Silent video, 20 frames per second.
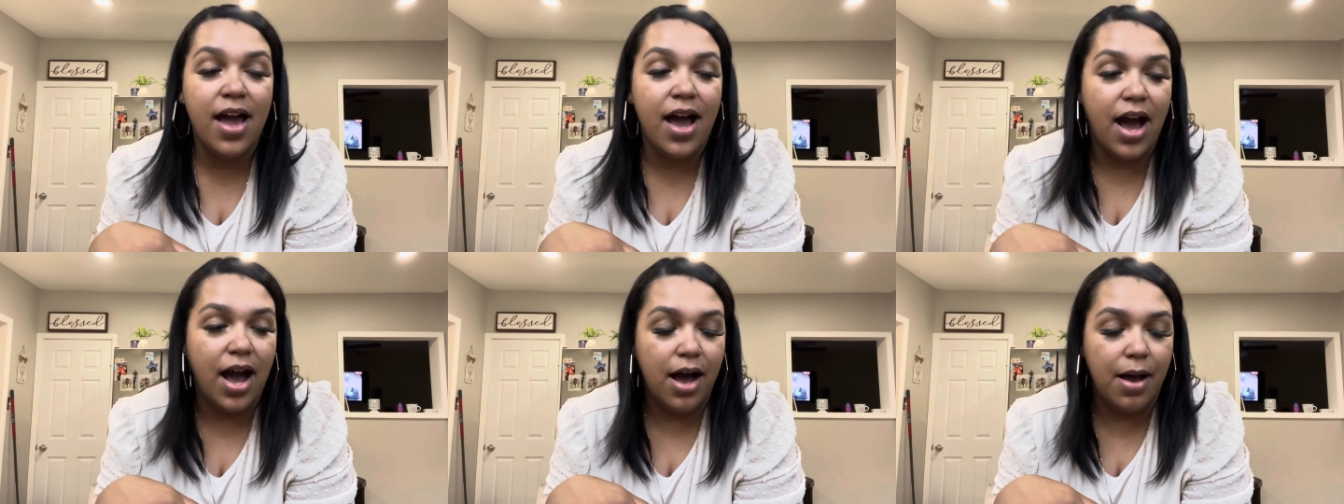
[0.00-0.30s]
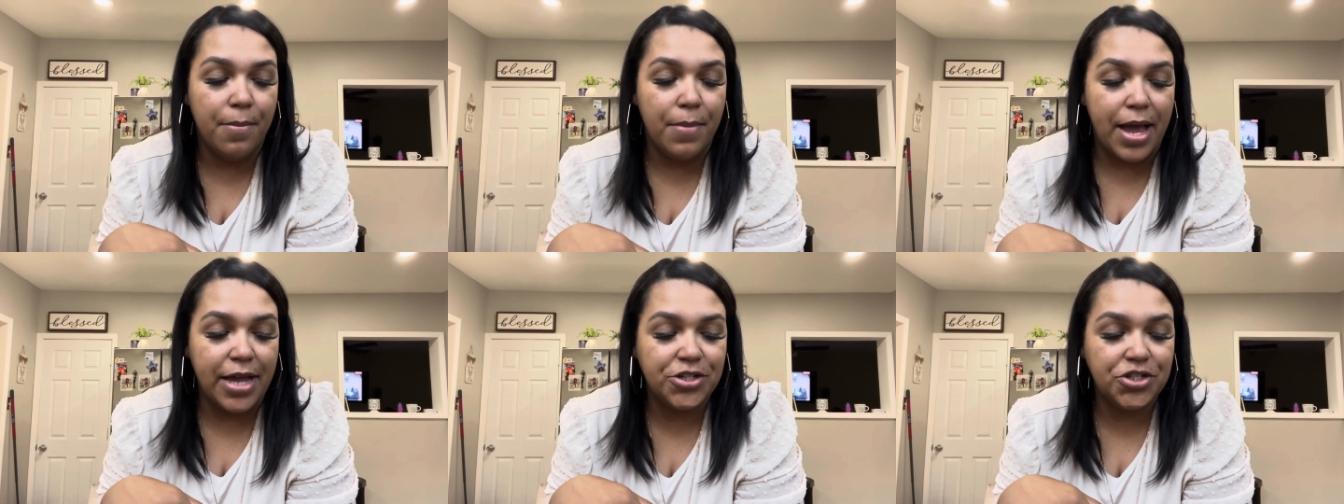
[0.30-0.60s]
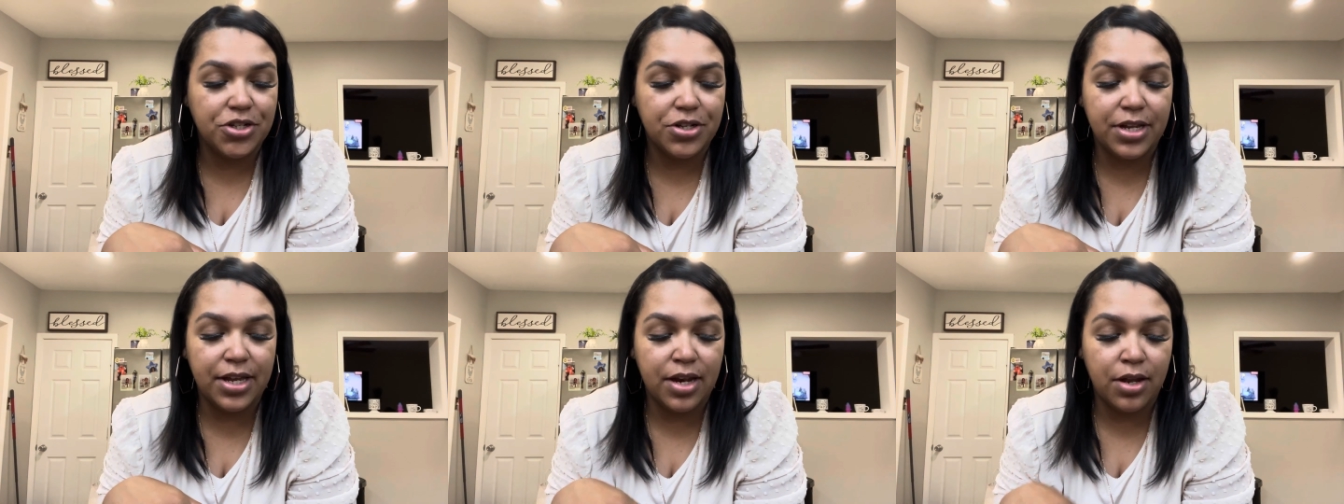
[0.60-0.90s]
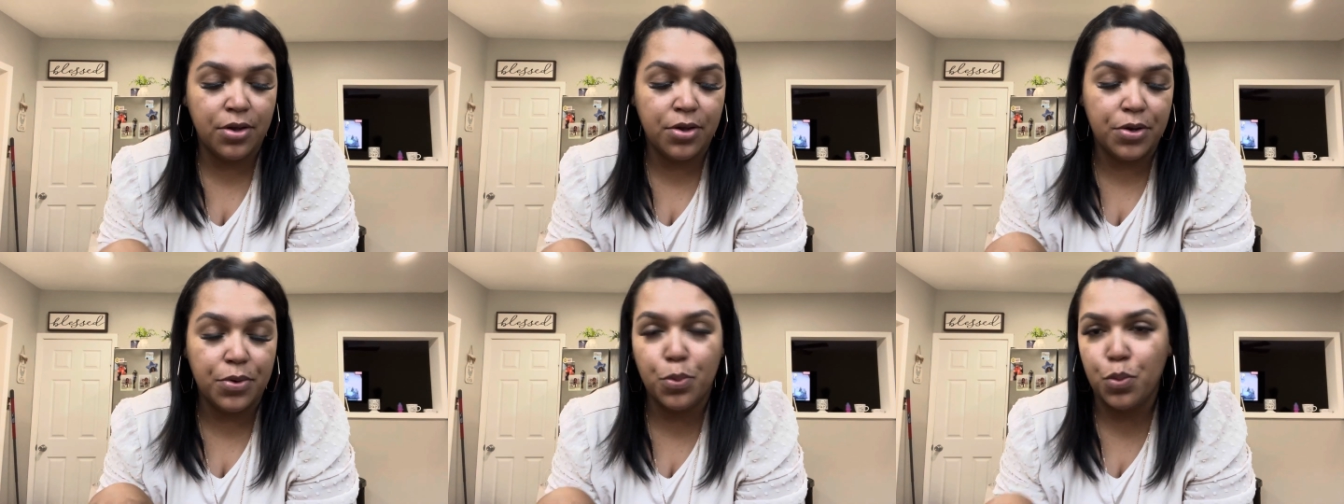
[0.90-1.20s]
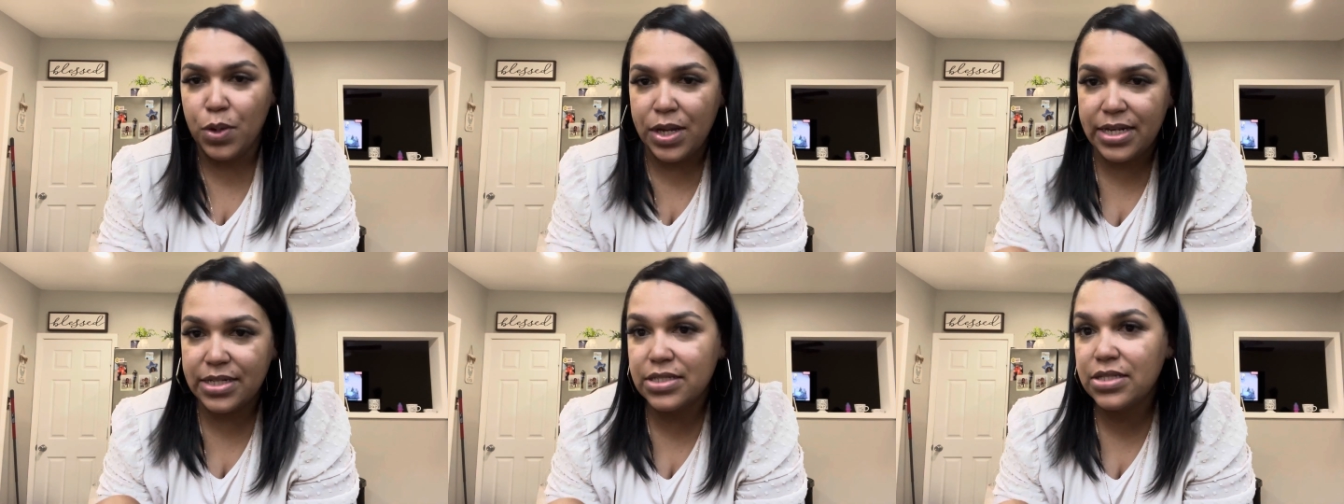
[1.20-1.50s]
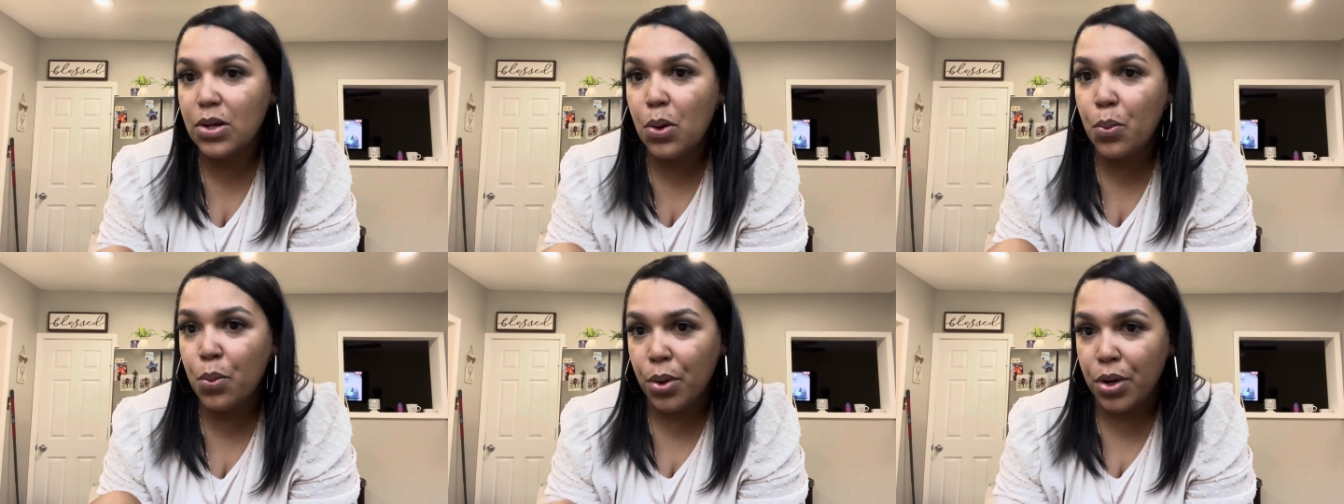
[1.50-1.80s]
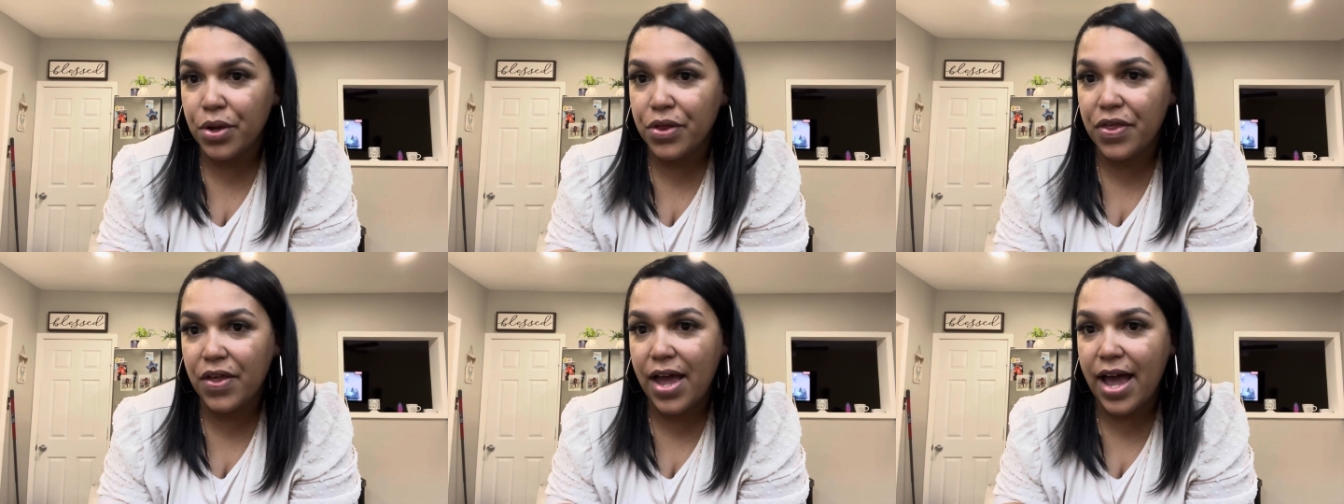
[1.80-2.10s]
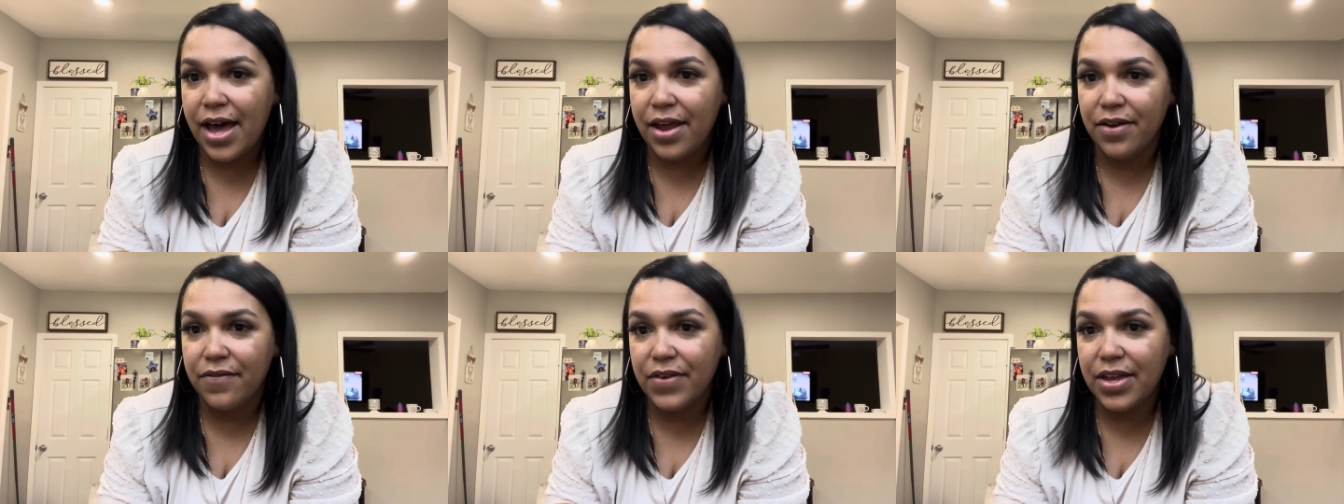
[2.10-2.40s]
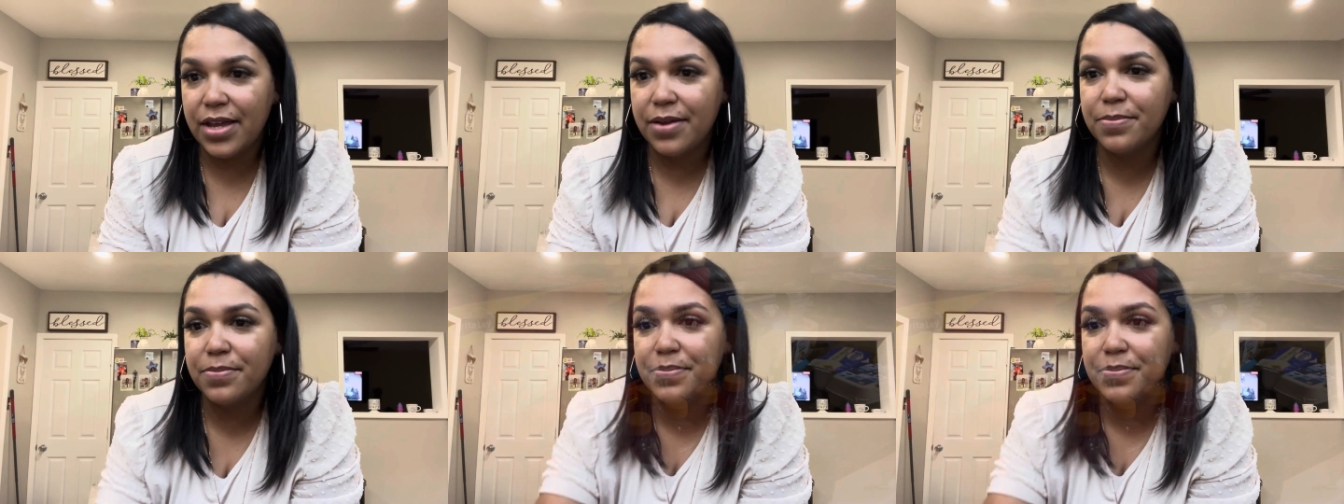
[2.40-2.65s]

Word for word: Um, I should get a good week's worth out of it.